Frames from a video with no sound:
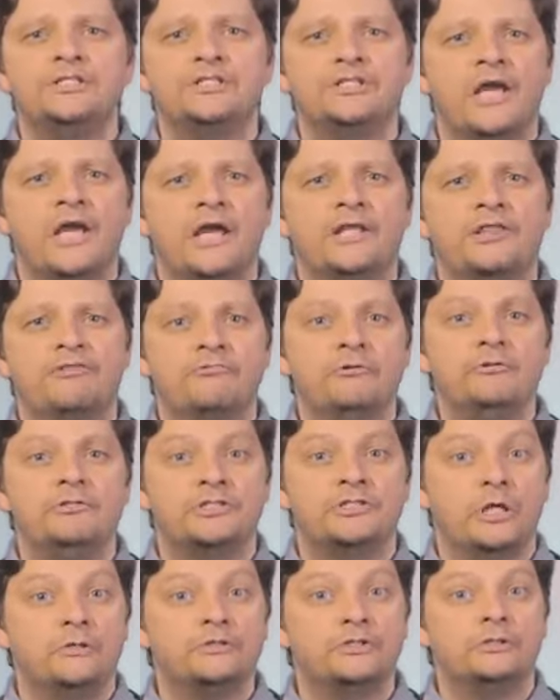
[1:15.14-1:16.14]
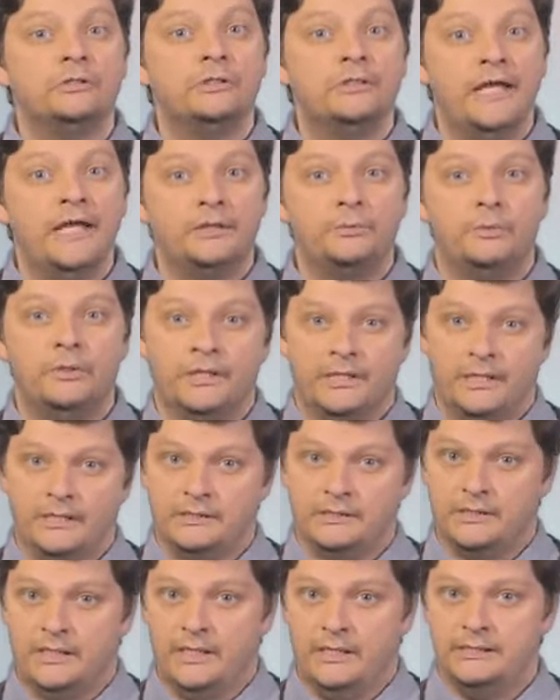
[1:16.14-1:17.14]
shared through social networking
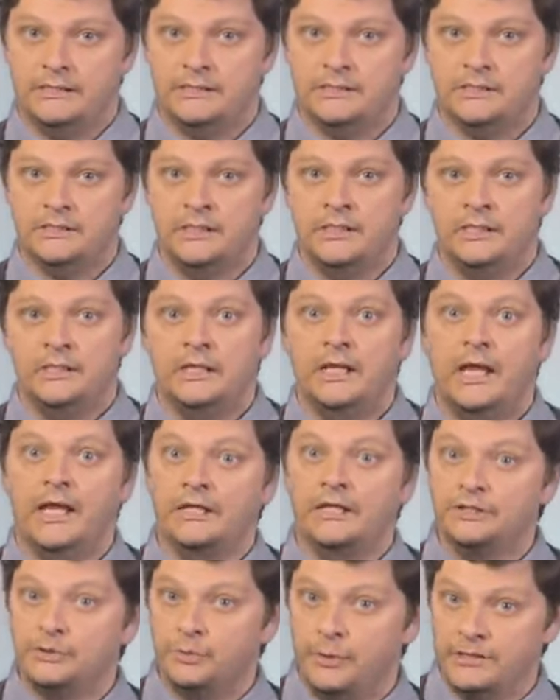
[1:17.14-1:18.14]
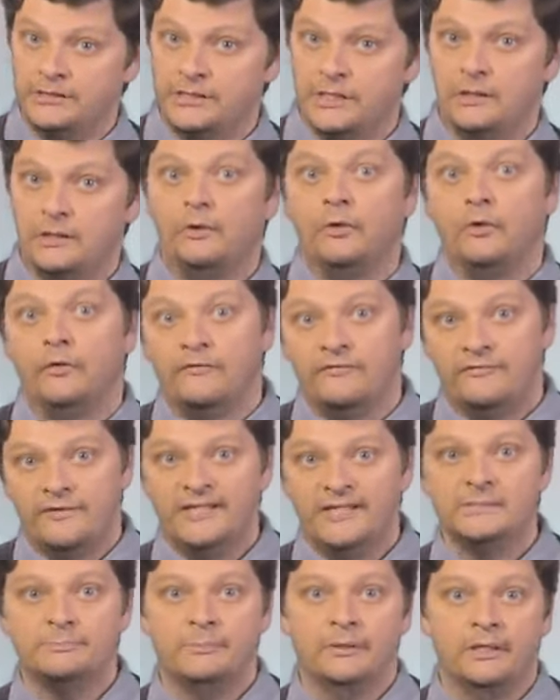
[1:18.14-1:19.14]
sites like Twitter or
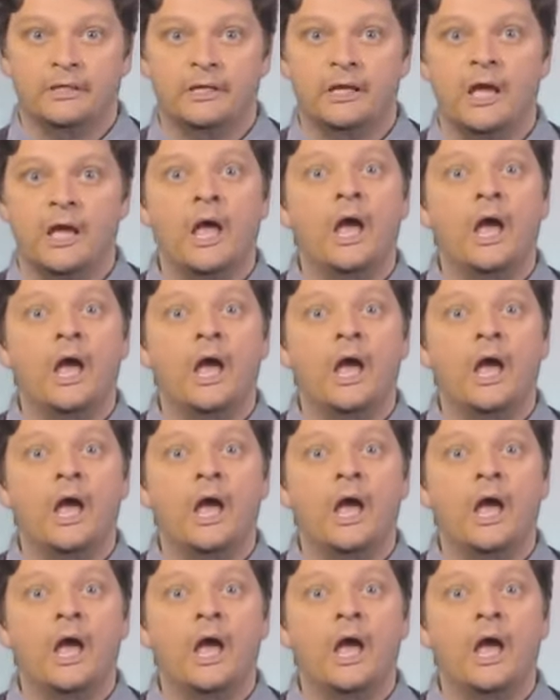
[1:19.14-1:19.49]
Facebook